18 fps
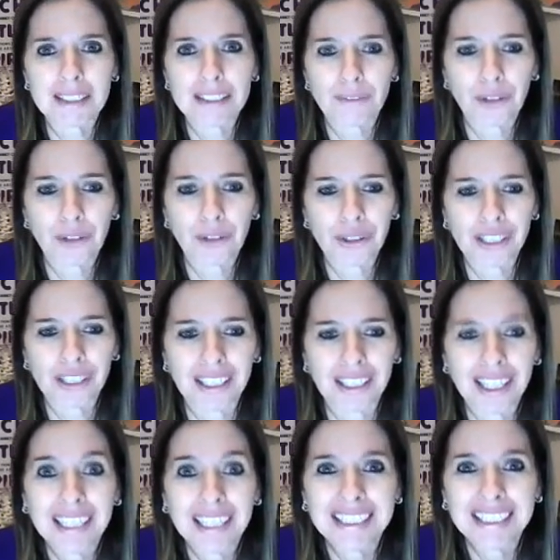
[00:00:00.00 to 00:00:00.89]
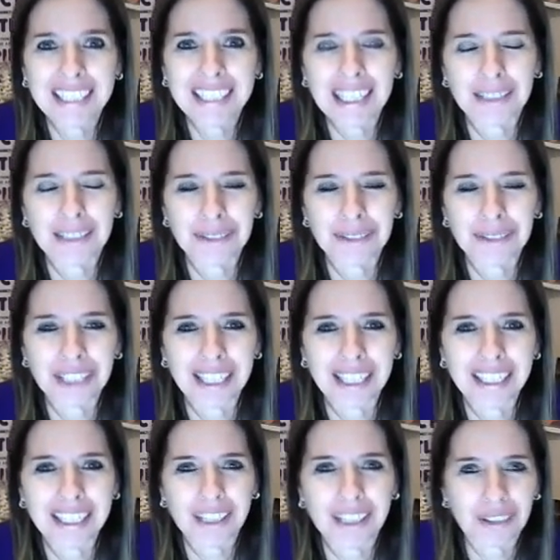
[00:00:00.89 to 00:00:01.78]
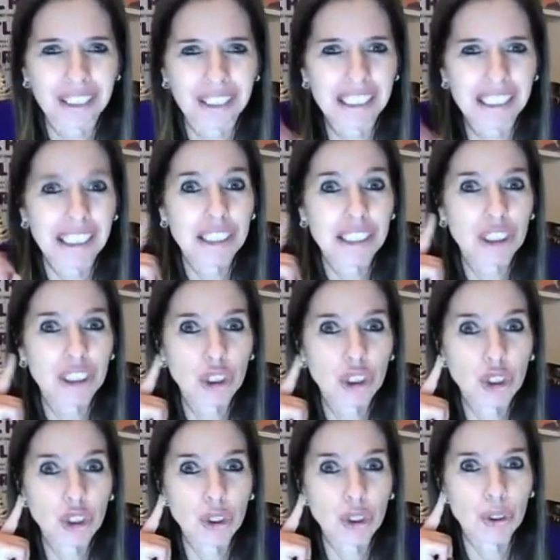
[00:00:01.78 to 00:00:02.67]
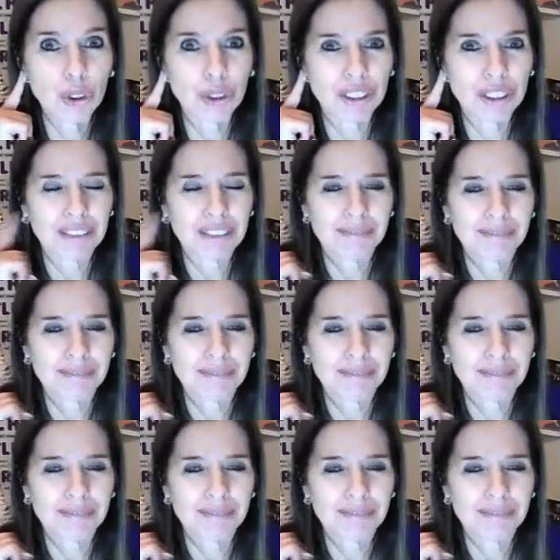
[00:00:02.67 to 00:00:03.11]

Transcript: for the sounds I hear in stood.